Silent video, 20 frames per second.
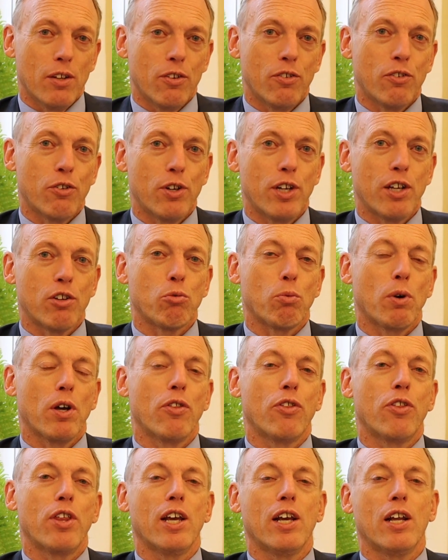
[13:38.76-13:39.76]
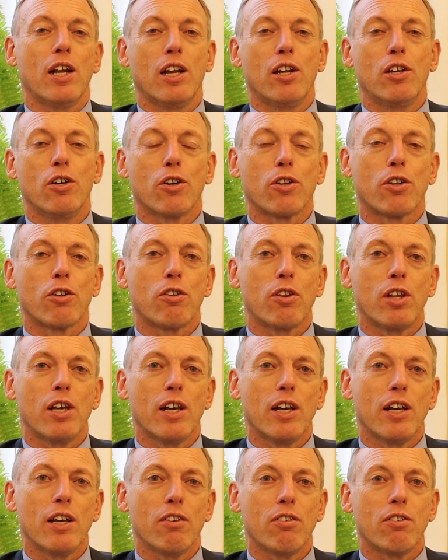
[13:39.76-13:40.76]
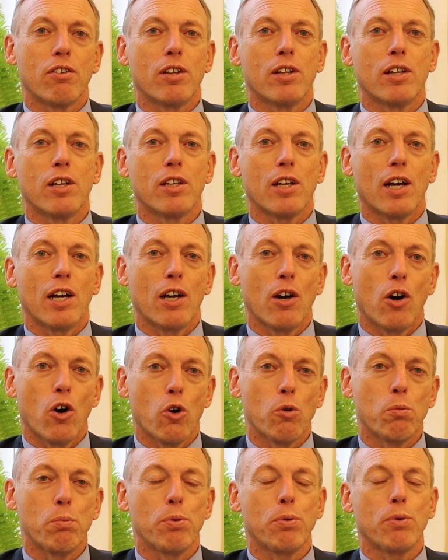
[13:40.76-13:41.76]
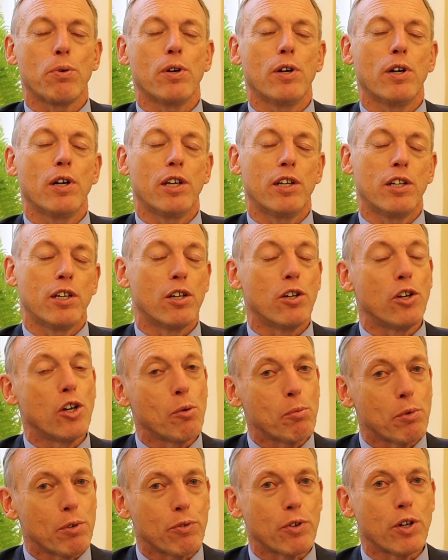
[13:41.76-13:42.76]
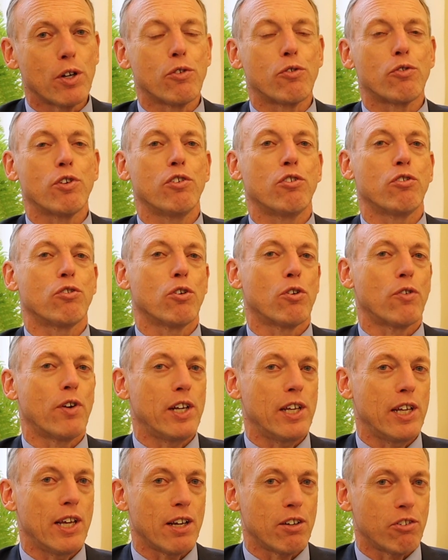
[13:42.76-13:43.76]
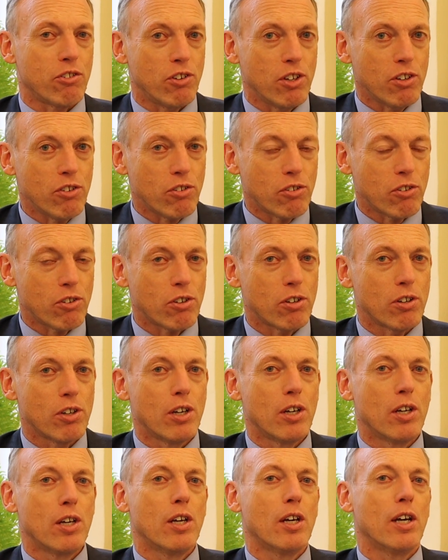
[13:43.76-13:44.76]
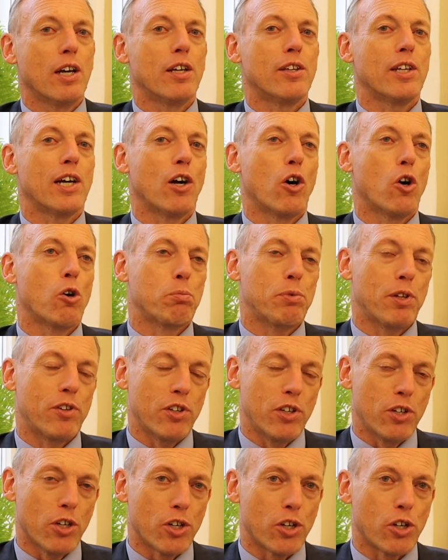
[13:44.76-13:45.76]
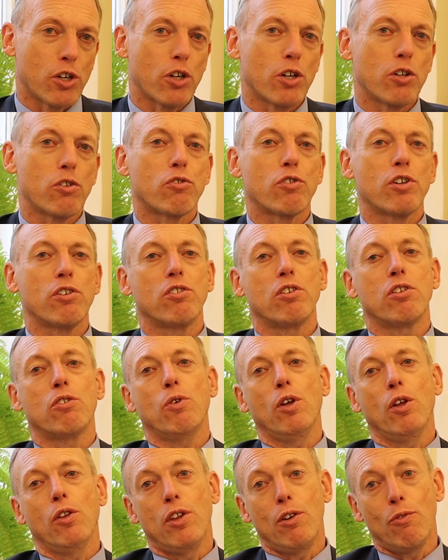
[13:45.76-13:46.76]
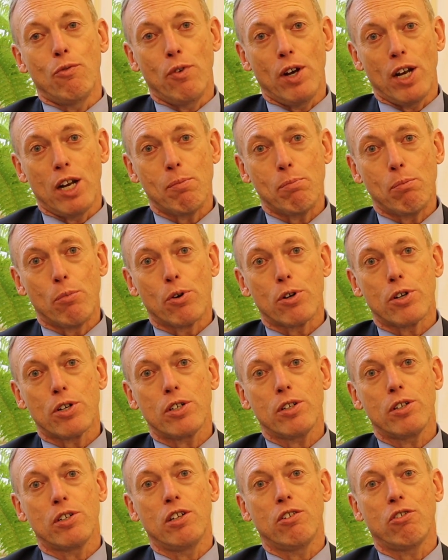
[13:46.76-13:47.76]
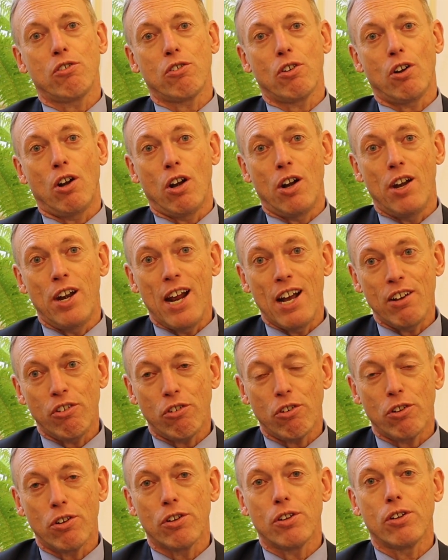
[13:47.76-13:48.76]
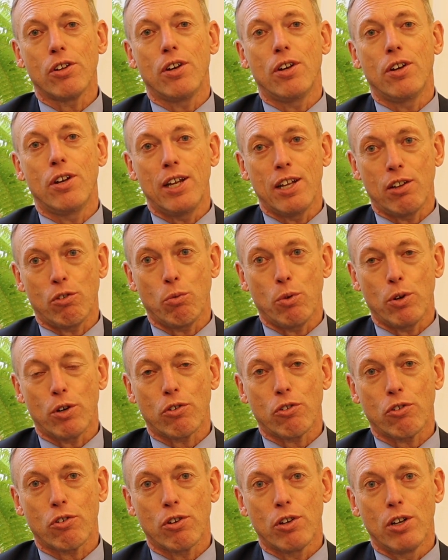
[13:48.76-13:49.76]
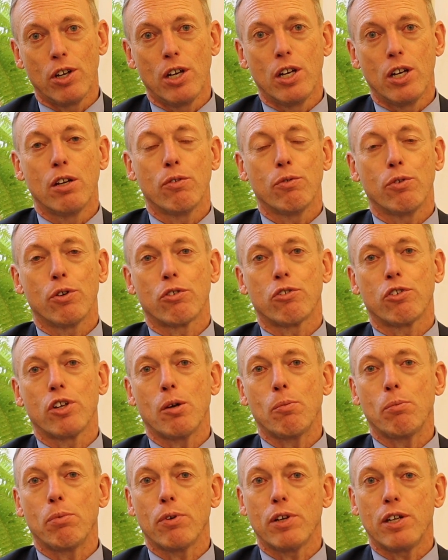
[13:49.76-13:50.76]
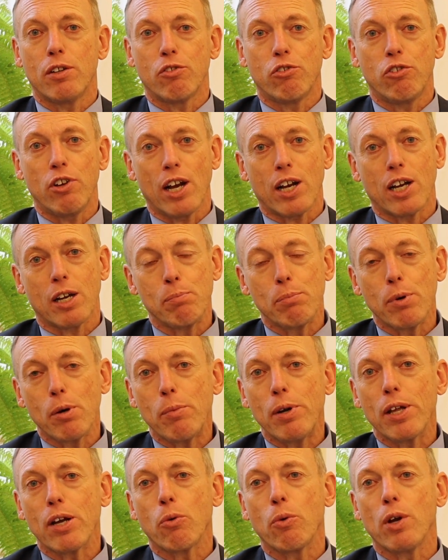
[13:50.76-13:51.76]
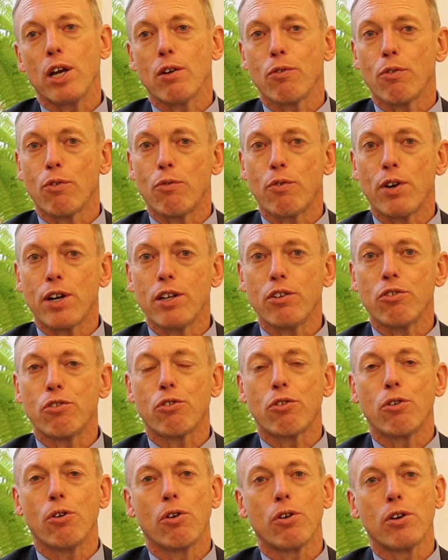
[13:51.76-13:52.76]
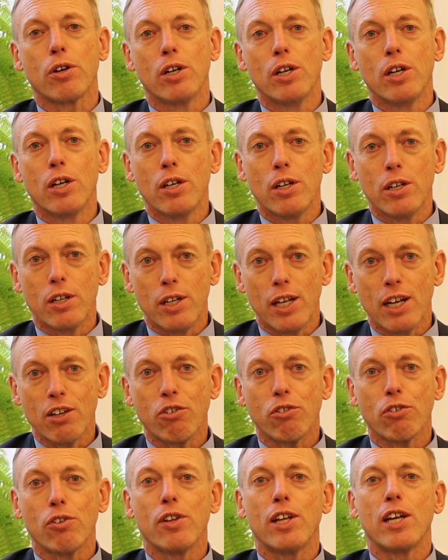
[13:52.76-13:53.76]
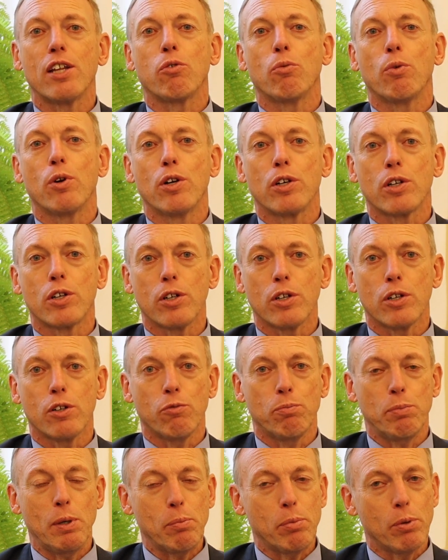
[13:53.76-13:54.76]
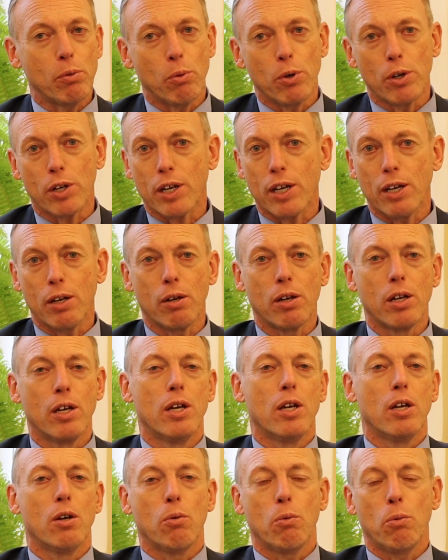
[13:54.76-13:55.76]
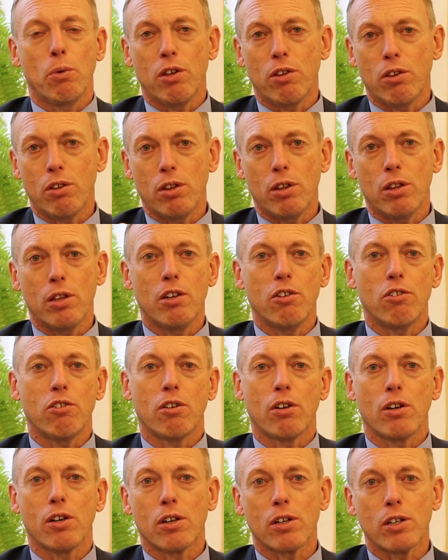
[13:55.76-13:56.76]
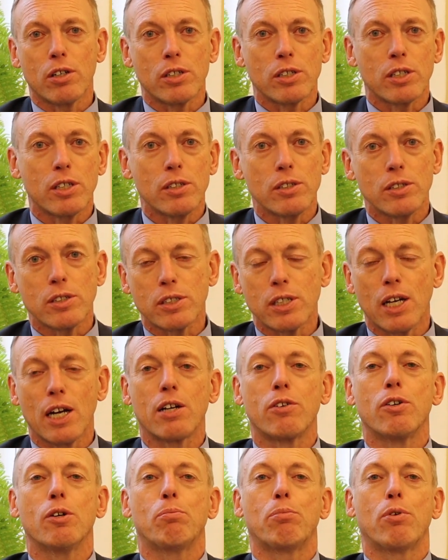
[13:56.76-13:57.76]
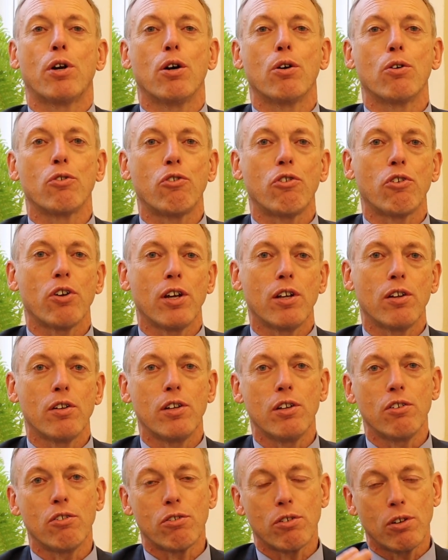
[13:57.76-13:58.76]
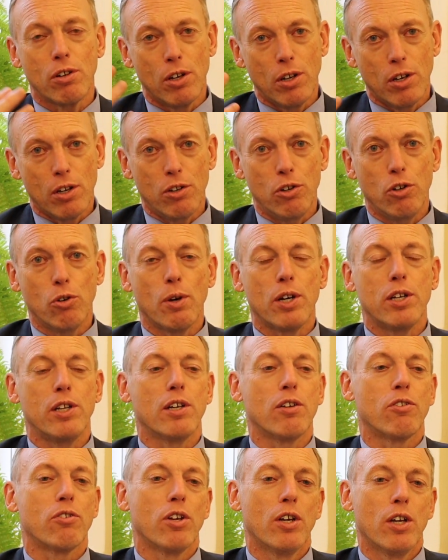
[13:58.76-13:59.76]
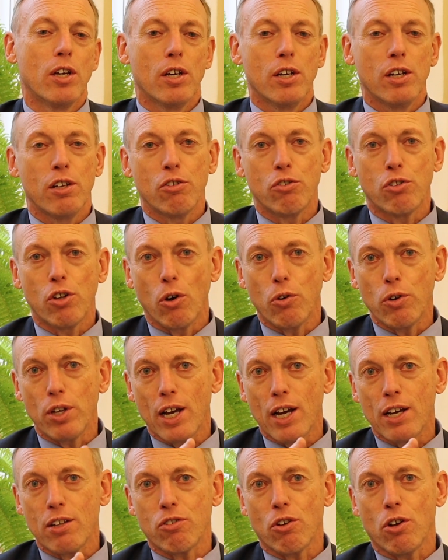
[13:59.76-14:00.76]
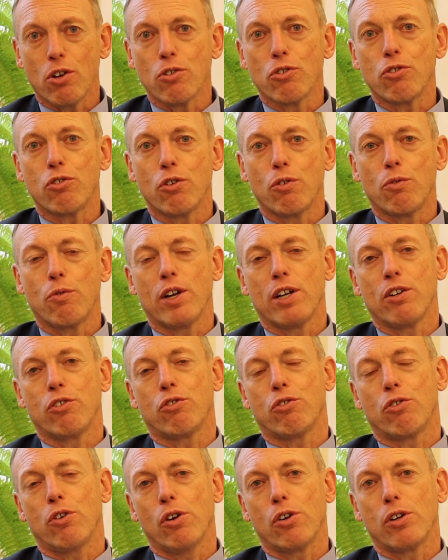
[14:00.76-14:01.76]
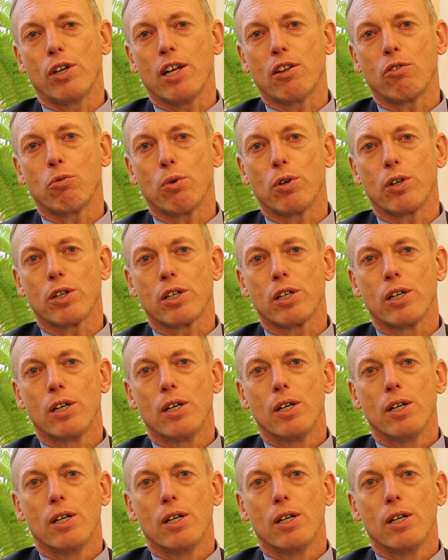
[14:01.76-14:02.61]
So that's one thing. And the other thing is that I hope, and in a number of countries it already exists, and I hope that in other countries it will develop more, these national networks. For example, in Czech Republic we have a very strong national network of people working with this care approach and these new ideas. Estonia, it's also a very strong network.